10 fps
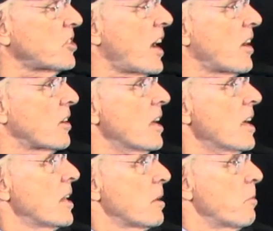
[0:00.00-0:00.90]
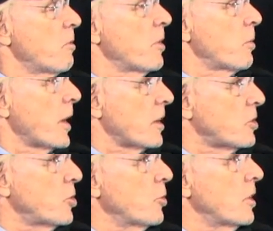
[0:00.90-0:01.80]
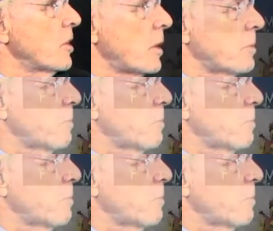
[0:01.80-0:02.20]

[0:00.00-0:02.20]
down. The movie ran 2 years, the